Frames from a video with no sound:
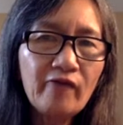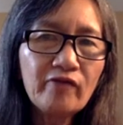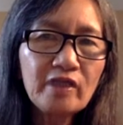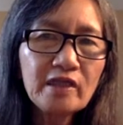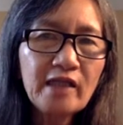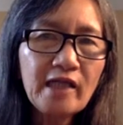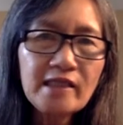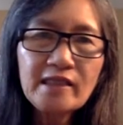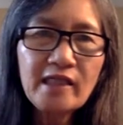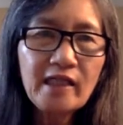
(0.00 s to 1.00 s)
is, I
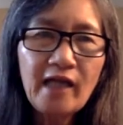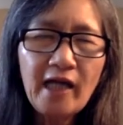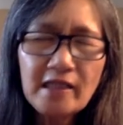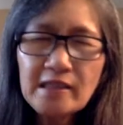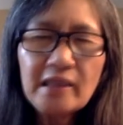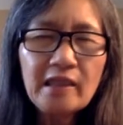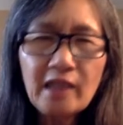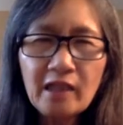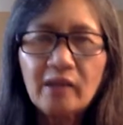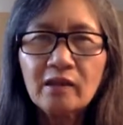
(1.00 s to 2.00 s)
see
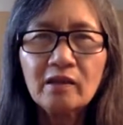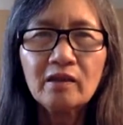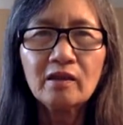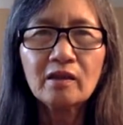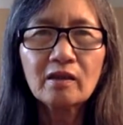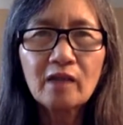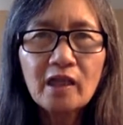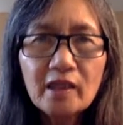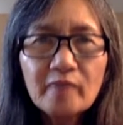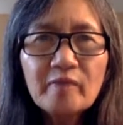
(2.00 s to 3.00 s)
like
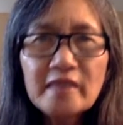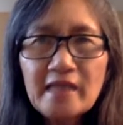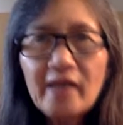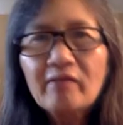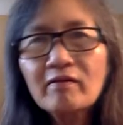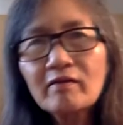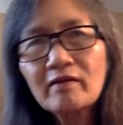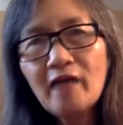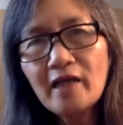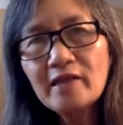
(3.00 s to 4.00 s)
100% or
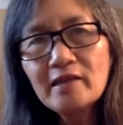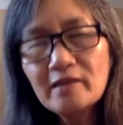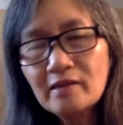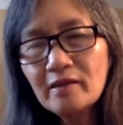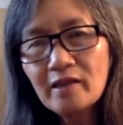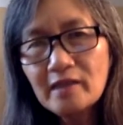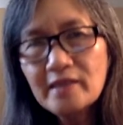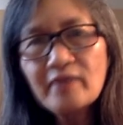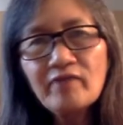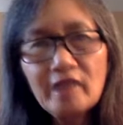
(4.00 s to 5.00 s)
90,
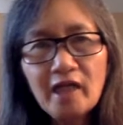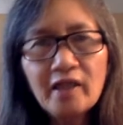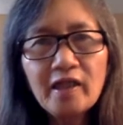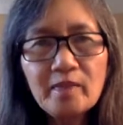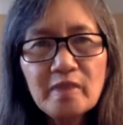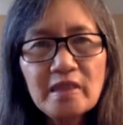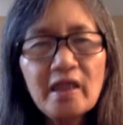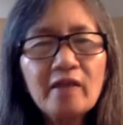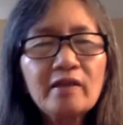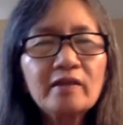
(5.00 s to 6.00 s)
97,
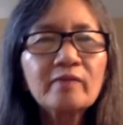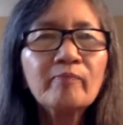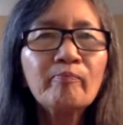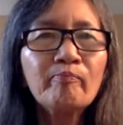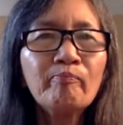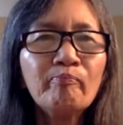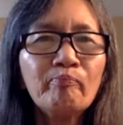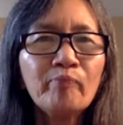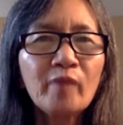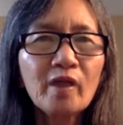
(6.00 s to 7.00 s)
98% is
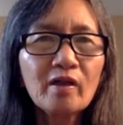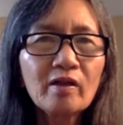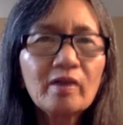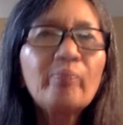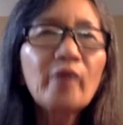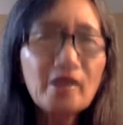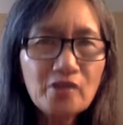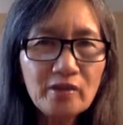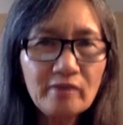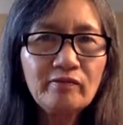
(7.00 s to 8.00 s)

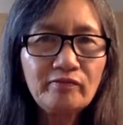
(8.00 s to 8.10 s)
depression.